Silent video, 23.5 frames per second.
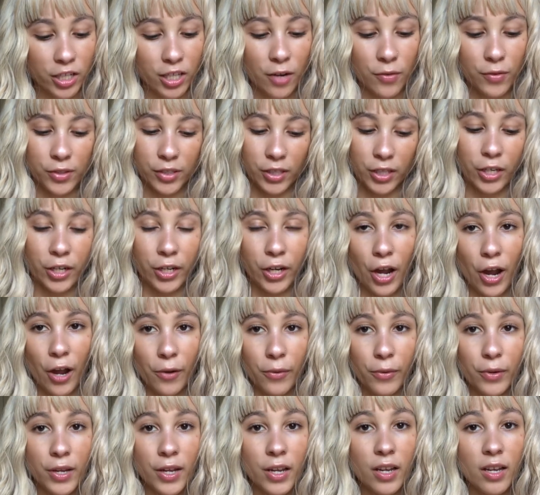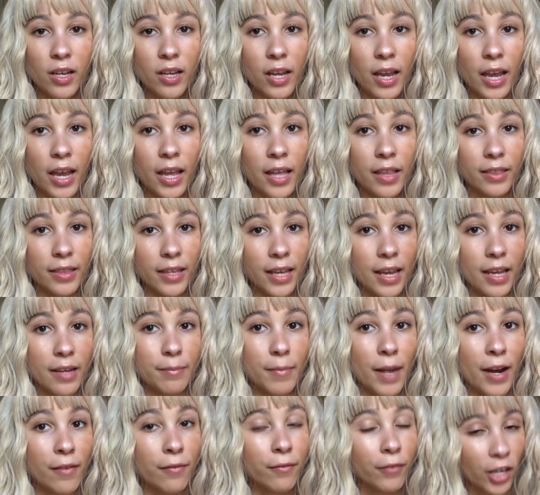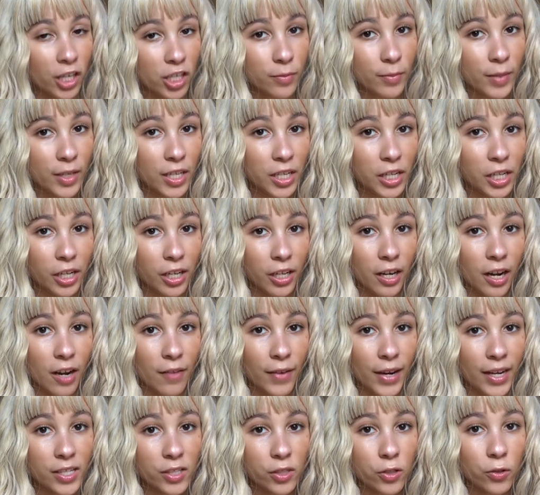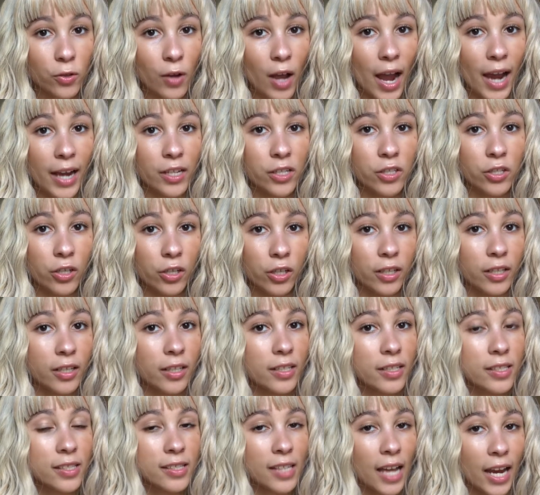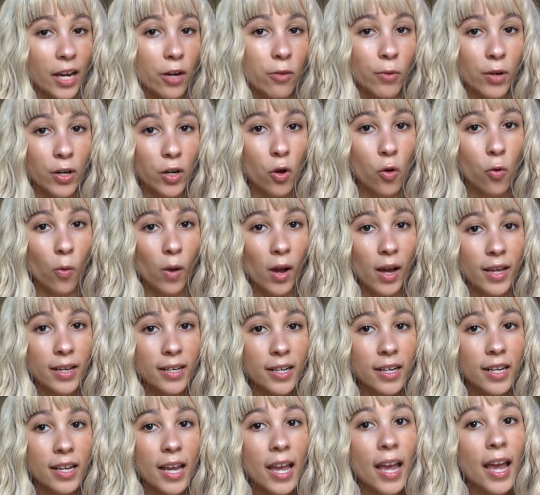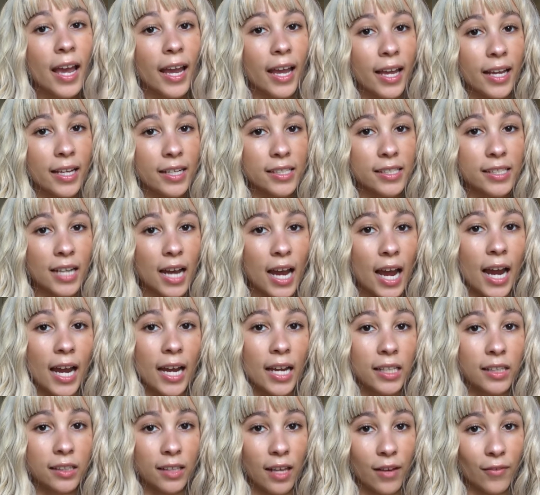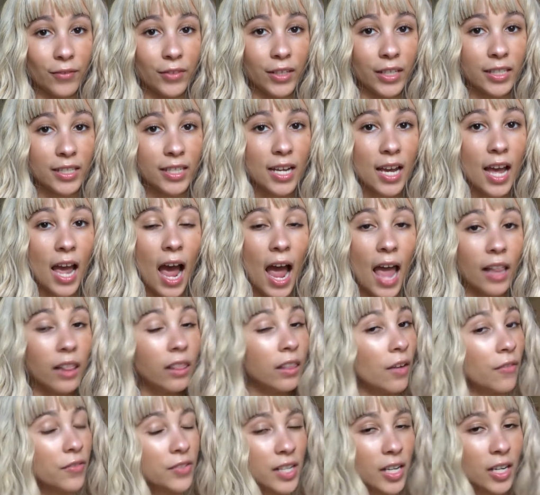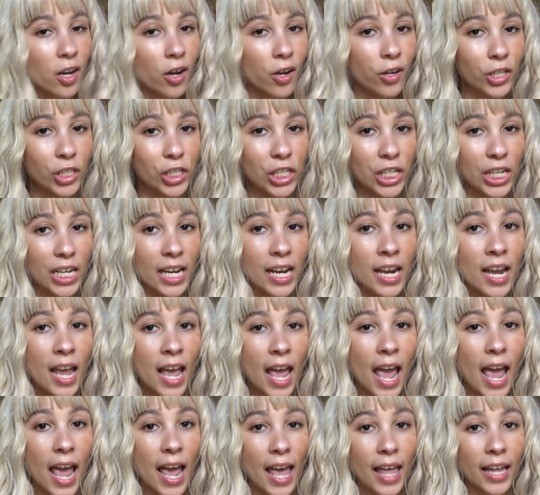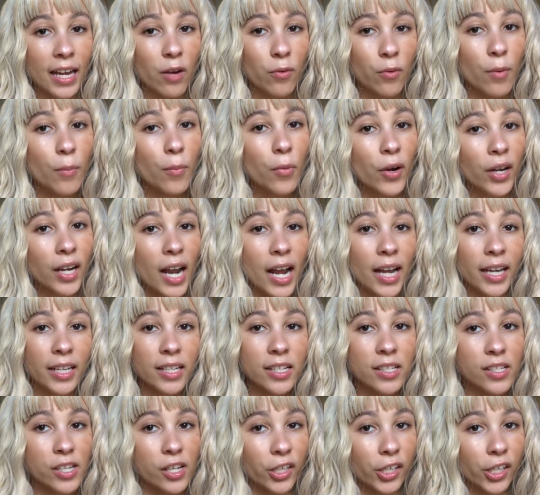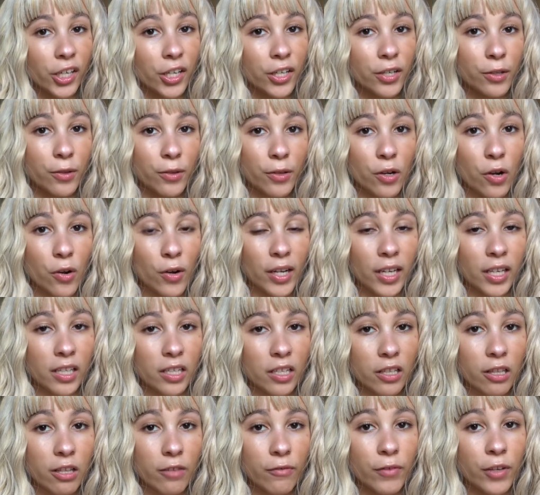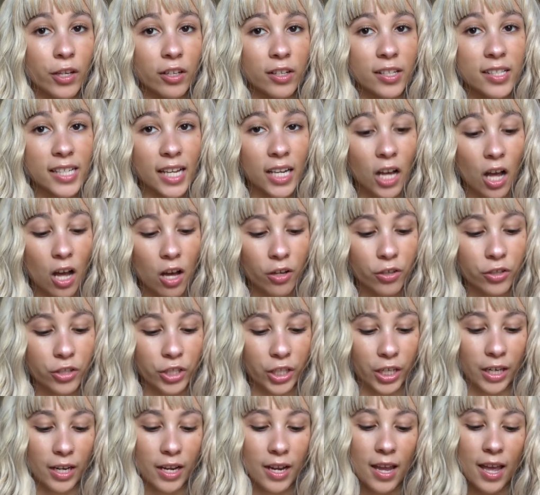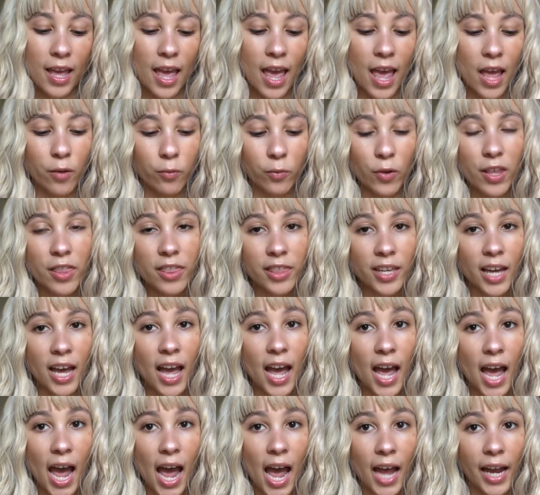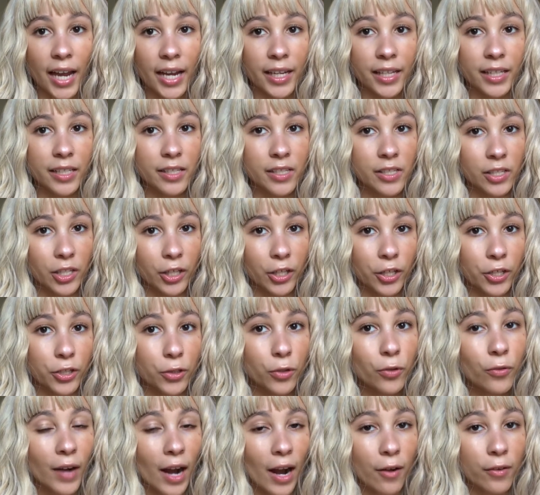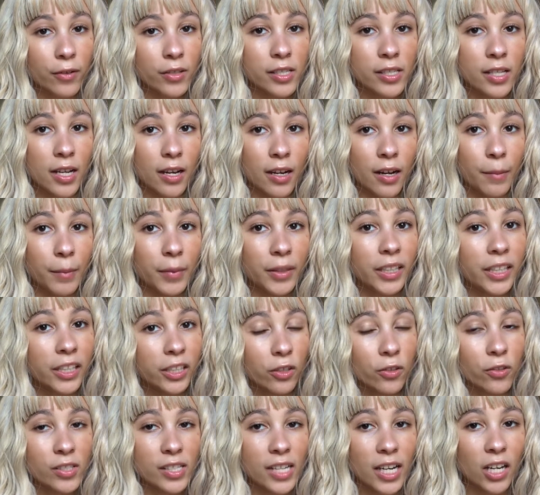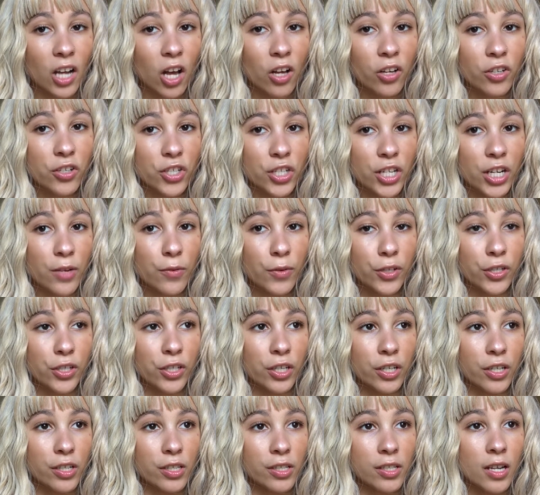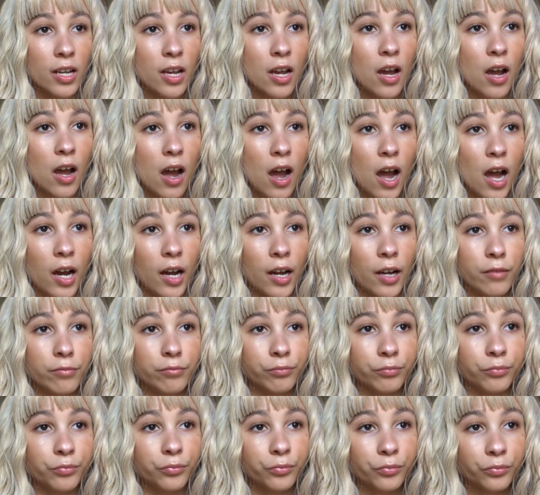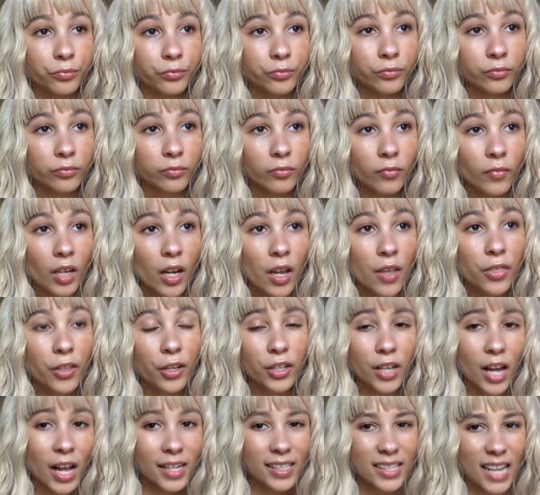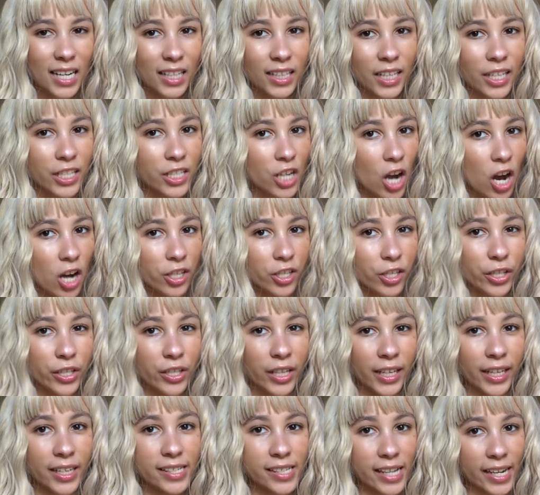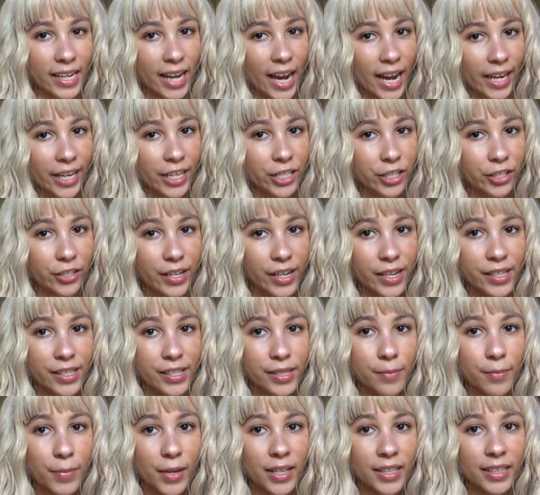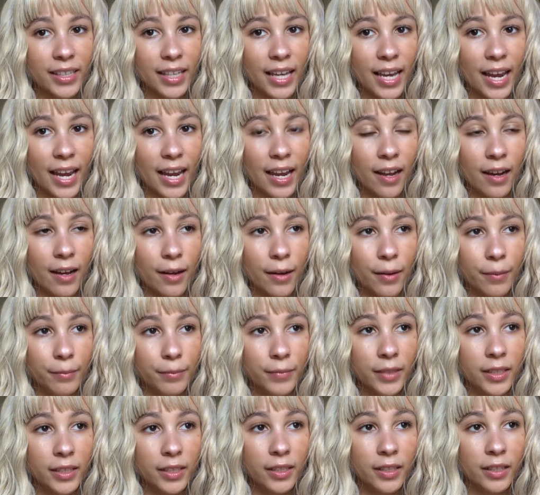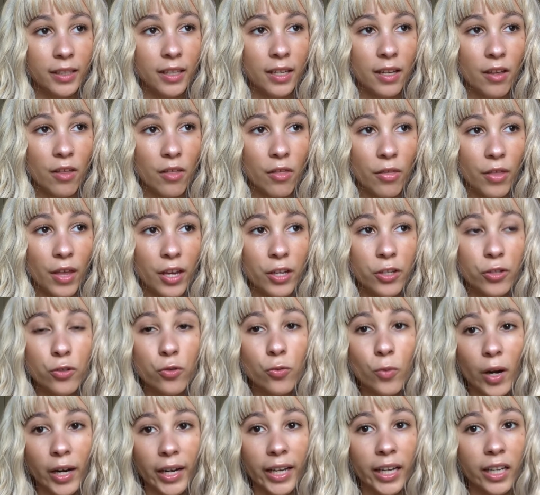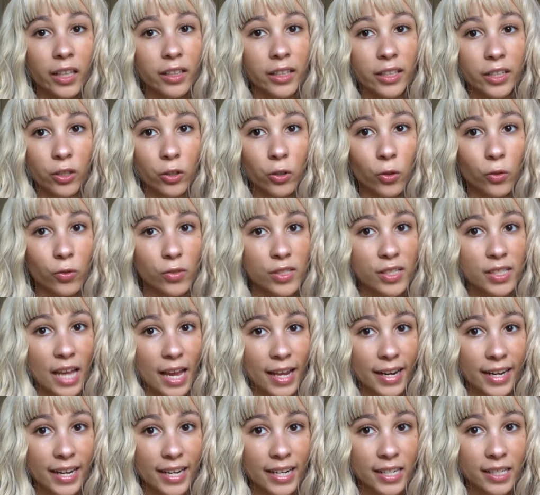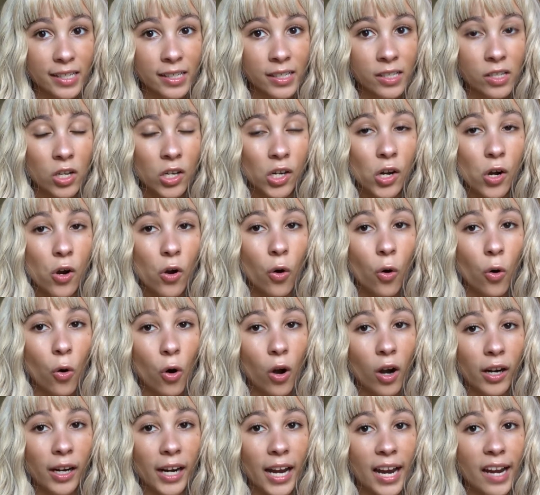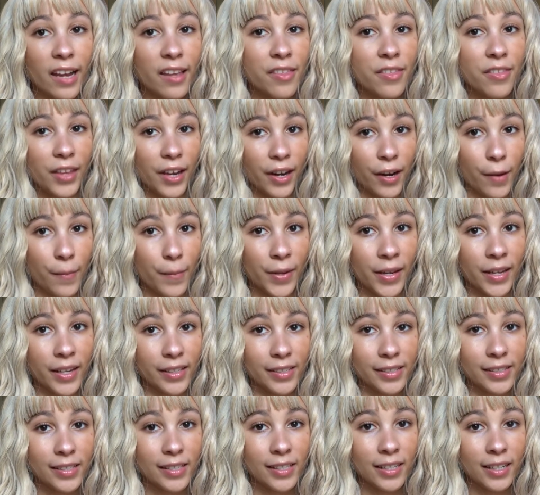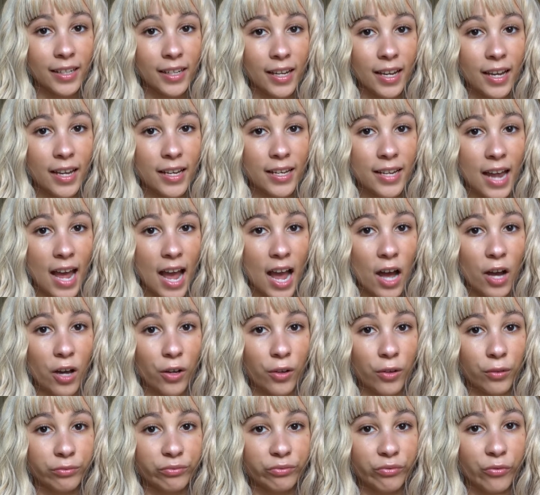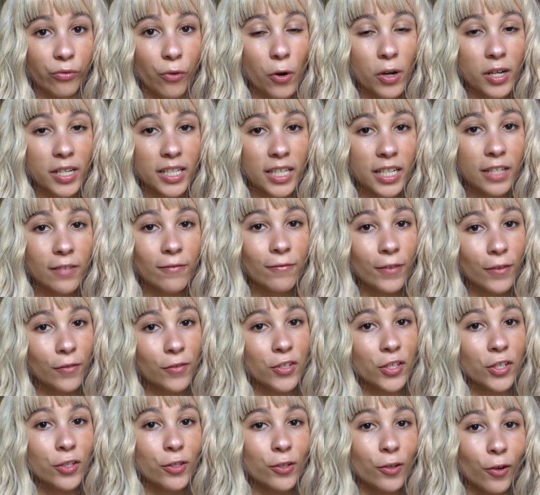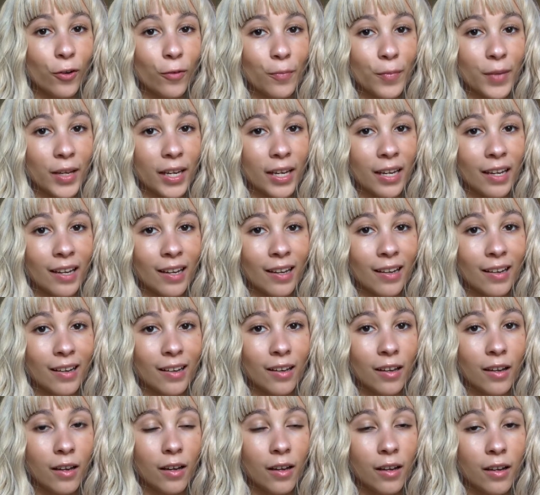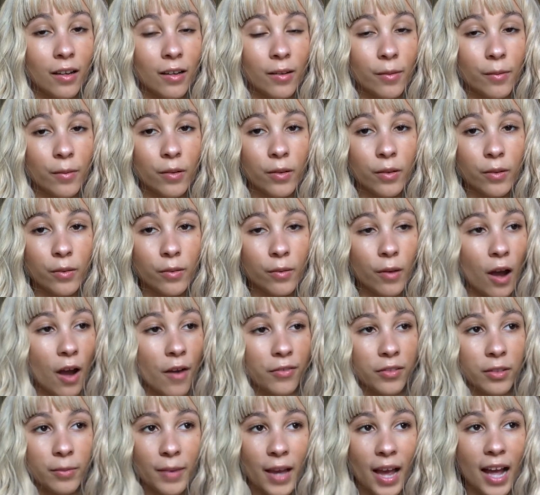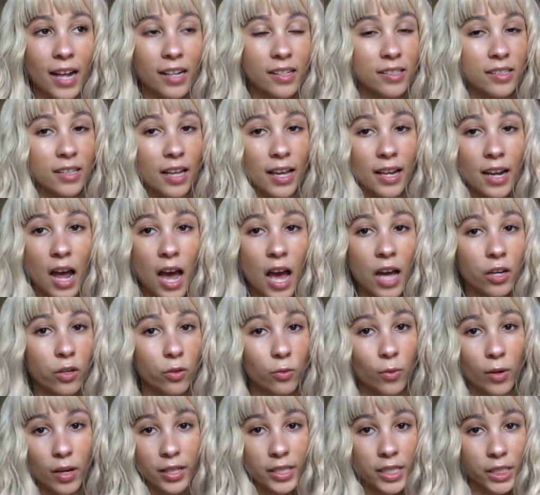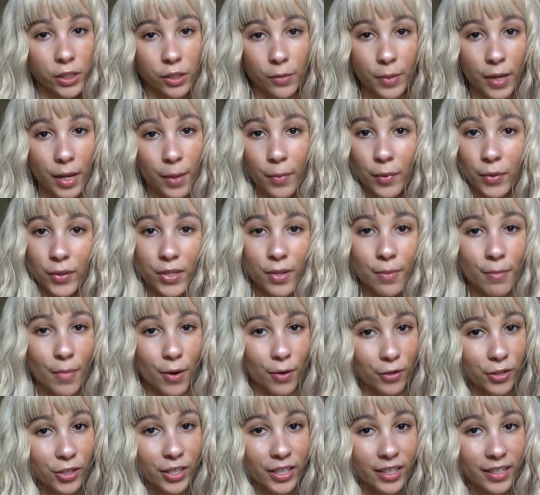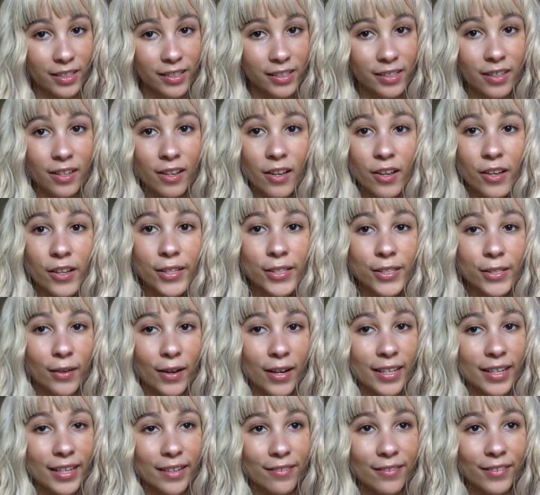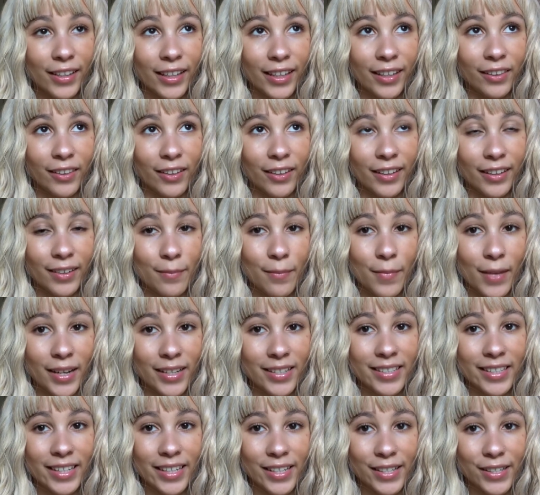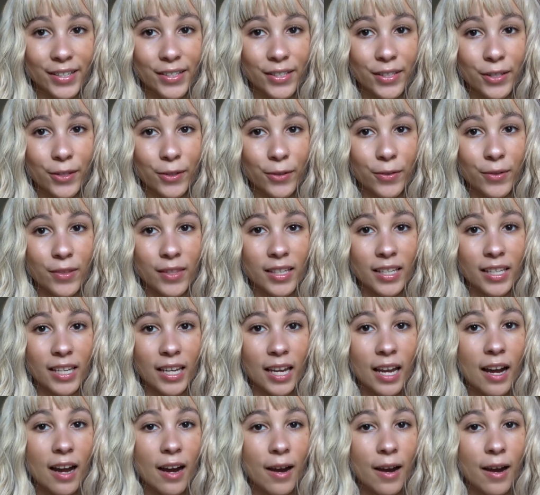I was going to go. And then my freshman year of high school, I took Psych 101 and I loved it. I love psychology, and at one point I considered going into the field of psychology. And with that, I considered two routes. Clinical psychology, which is they're not exactly a doctor like a psychiatrist, but they do work in clinical settings, or a therapist. Now, 15-year-old me off the bat said, I don't want to deal with people's emotions, so I didn't really look much into the